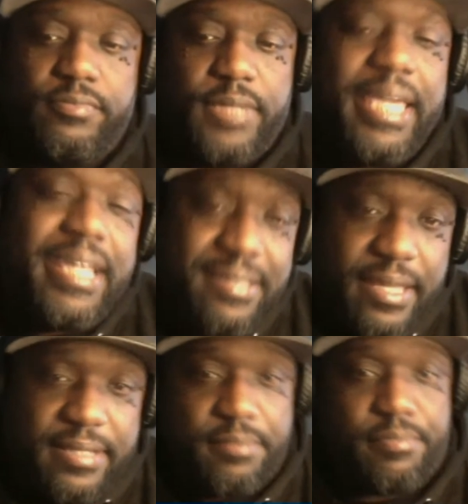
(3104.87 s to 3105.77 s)
he could
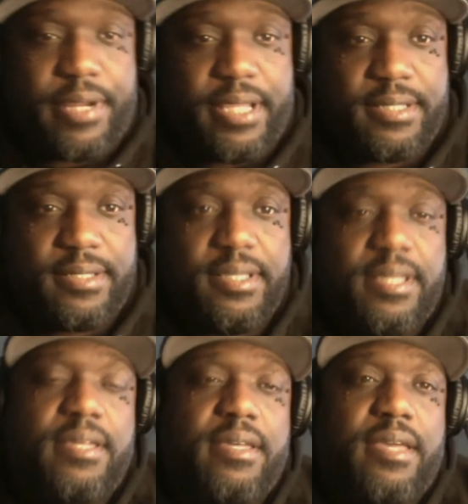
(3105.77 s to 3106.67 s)
take some breaks
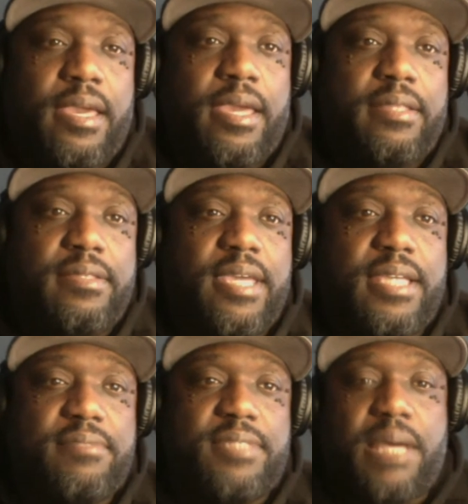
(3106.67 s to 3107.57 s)
and take
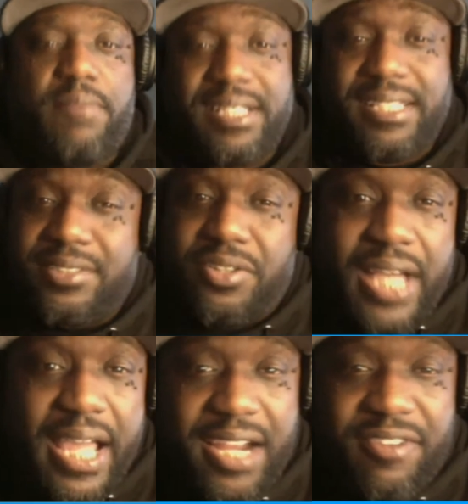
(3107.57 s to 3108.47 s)
some time because they still
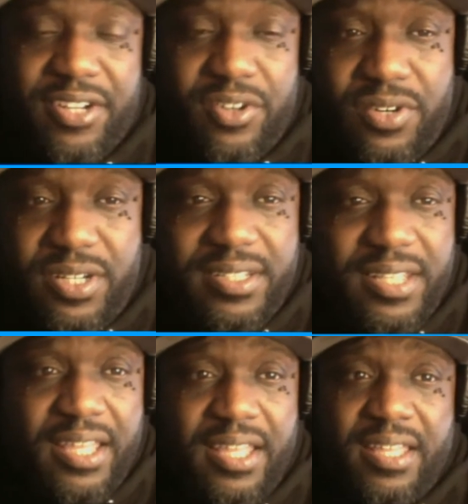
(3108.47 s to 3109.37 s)
got Eric Gordon,
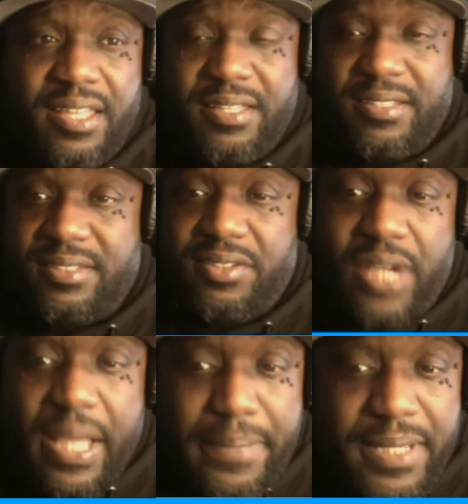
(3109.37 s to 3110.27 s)
still
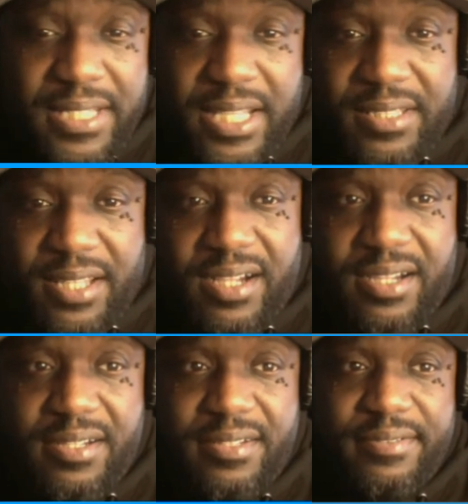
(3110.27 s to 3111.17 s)
got PJ
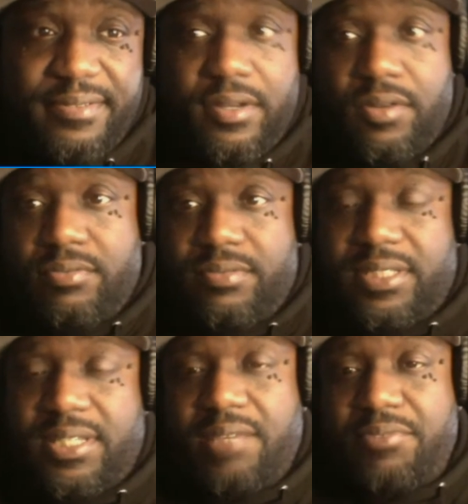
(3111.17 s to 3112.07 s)
Tucker. So the
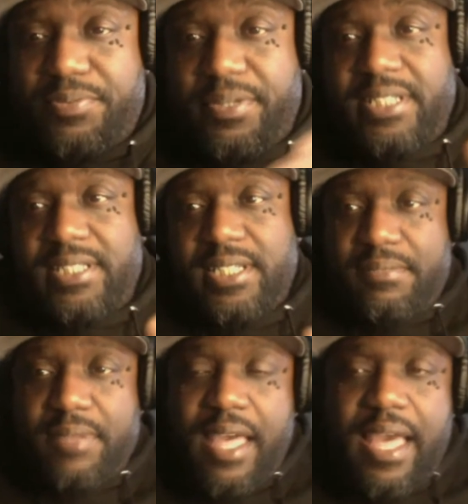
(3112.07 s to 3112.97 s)
team was pretty
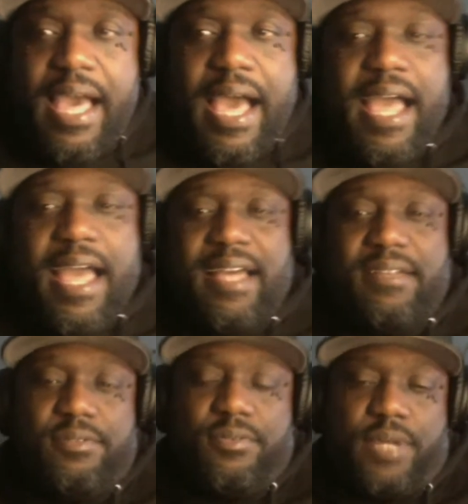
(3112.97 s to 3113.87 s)
deep.
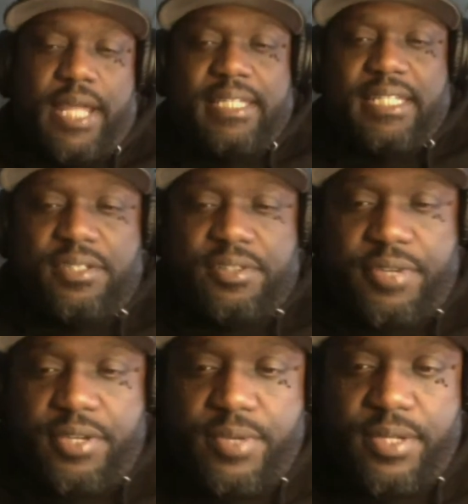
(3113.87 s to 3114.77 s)
What I didn't
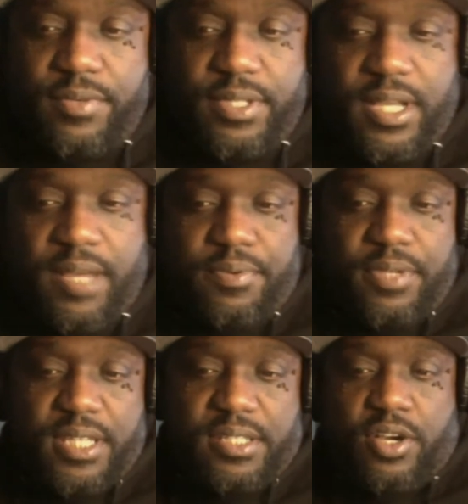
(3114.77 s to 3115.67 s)
agree with was a couple
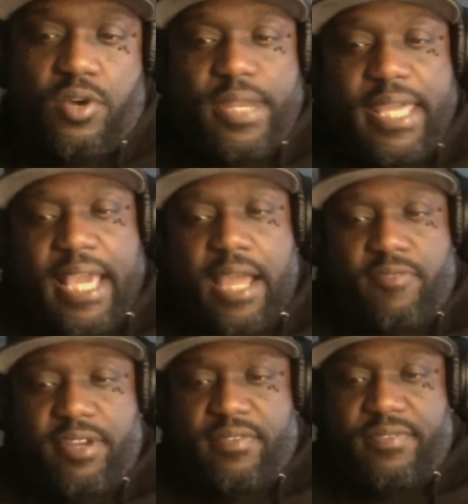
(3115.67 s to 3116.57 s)
years ago when they got
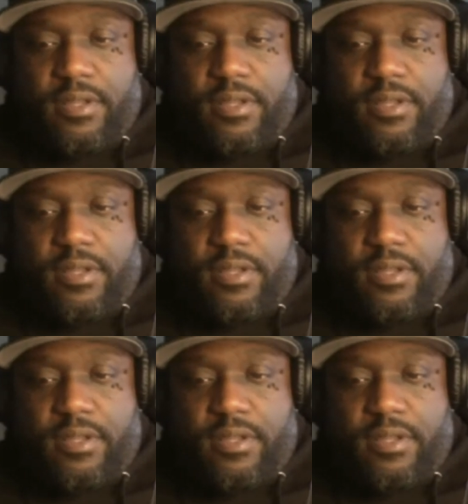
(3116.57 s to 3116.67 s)
rid of